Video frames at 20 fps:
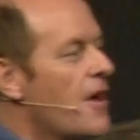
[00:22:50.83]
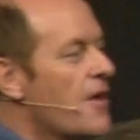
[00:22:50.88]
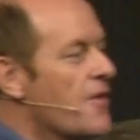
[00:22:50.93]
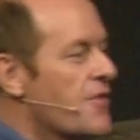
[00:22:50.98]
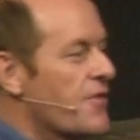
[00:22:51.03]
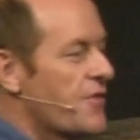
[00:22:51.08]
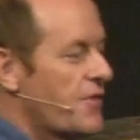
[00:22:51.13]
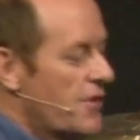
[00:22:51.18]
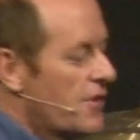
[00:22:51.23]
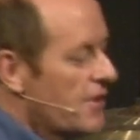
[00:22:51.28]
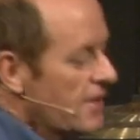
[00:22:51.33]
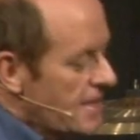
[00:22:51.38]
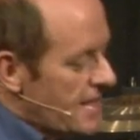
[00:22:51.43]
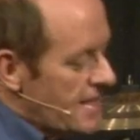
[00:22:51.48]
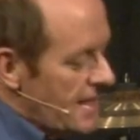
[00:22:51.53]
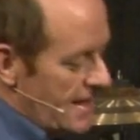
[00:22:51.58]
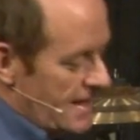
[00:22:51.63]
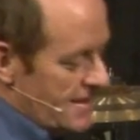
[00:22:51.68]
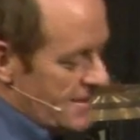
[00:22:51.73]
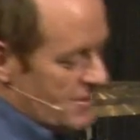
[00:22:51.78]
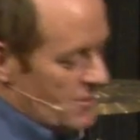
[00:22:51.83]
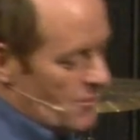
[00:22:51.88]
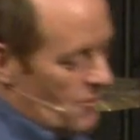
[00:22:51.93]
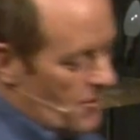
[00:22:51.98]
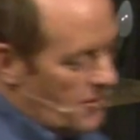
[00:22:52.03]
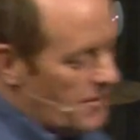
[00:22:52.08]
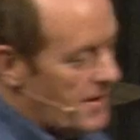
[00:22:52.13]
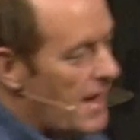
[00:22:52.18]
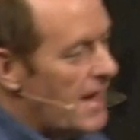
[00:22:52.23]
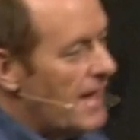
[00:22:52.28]
30 years
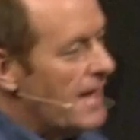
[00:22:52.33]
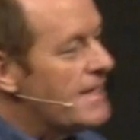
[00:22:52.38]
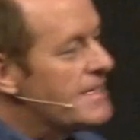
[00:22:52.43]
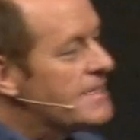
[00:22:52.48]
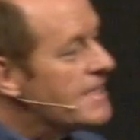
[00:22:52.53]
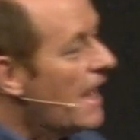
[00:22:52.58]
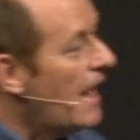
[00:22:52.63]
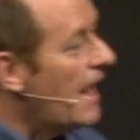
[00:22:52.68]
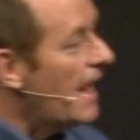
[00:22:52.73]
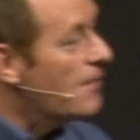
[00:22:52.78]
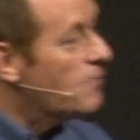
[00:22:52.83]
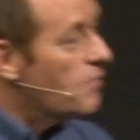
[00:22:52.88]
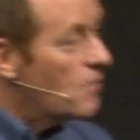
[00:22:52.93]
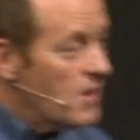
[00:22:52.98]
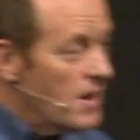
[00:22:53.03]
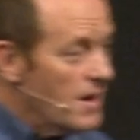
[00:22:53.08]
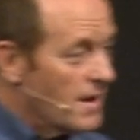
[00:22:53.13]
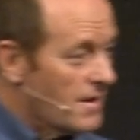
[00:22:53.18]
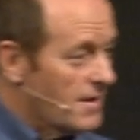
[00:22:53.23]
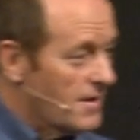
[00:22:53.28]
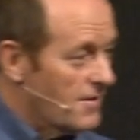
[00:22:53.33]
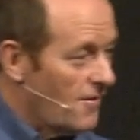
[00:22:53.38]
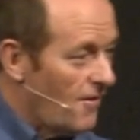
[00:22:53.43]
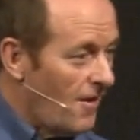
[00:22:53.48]
on is hard work.